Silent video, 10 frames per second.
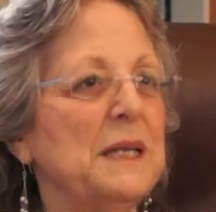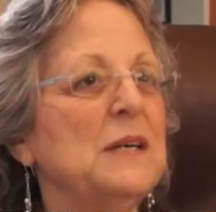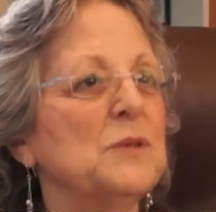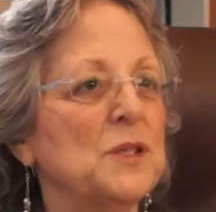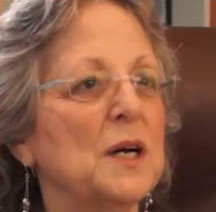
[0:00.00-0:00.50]
and
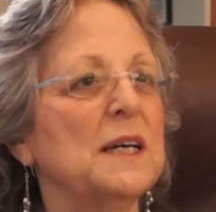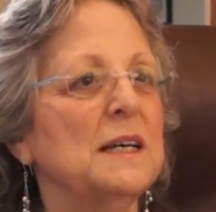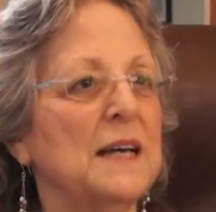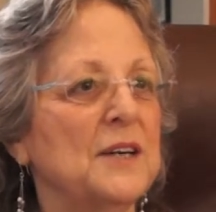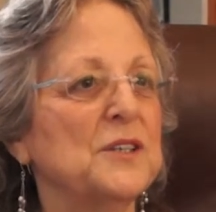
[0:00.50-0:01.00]
he was
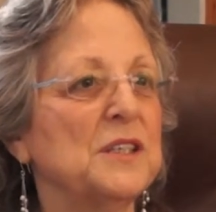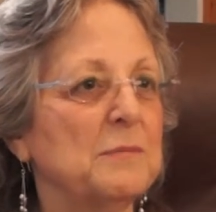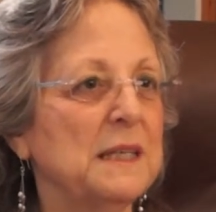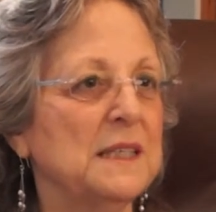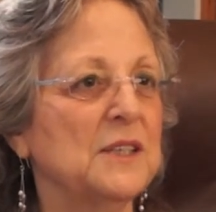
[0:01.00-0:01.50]
talking actually to
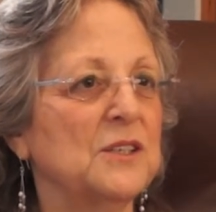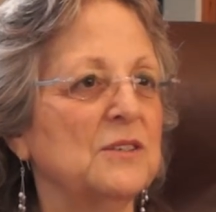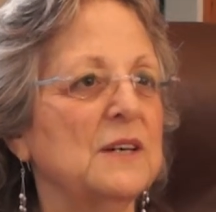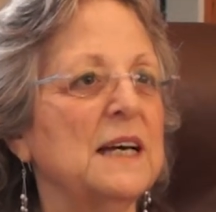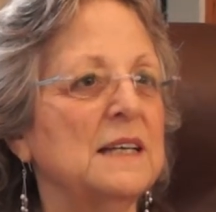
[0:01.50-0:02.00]
my
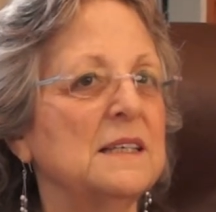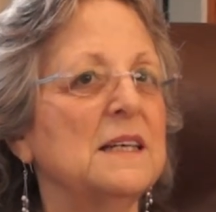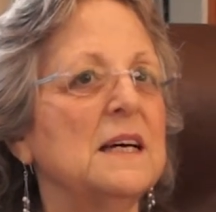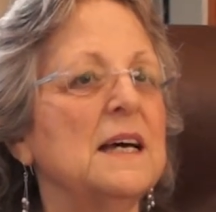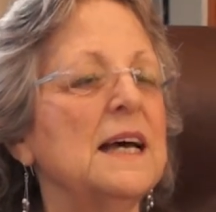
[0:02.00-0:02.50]
sister, and
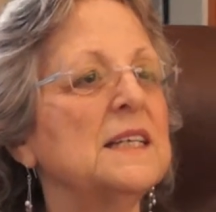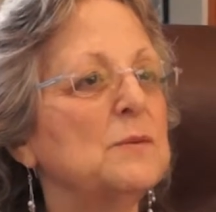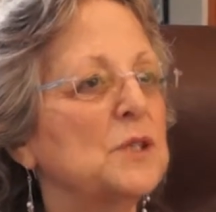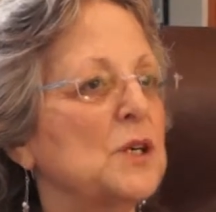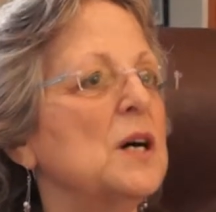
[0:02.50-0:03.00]
as
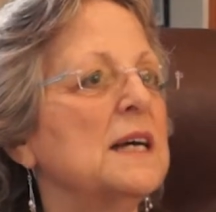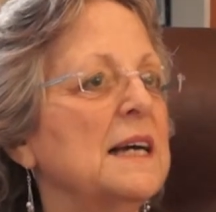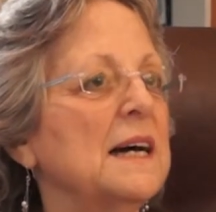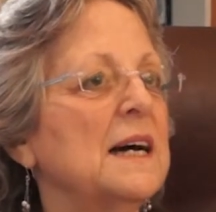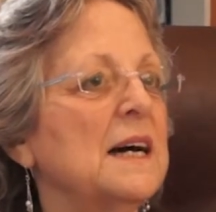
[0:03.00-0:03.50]
he was
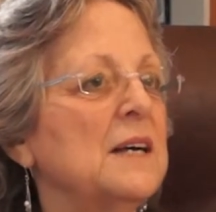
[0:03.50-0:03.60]
talking